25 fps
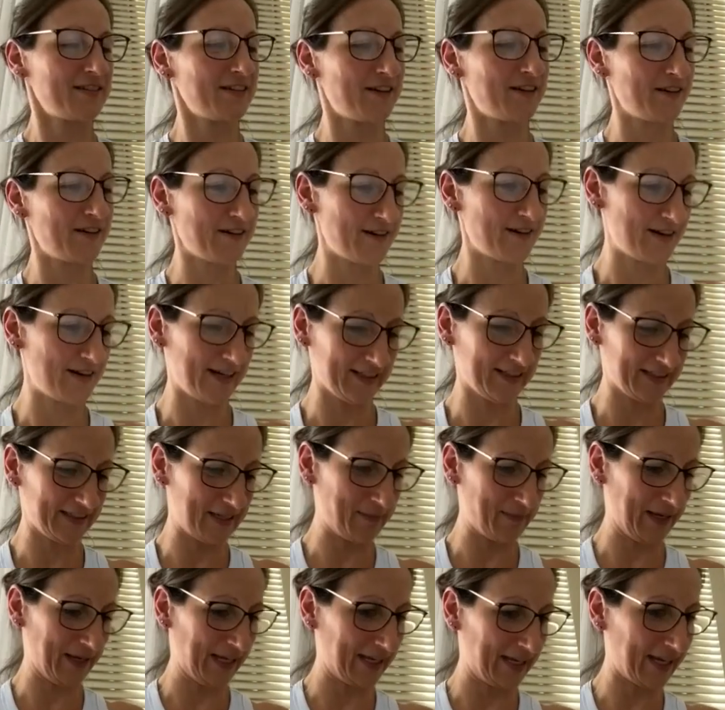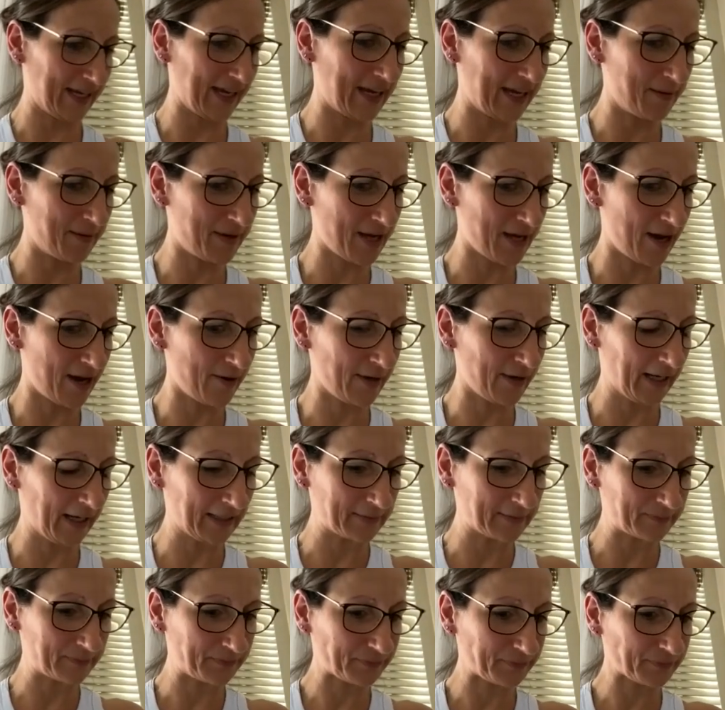All right, let me keep going.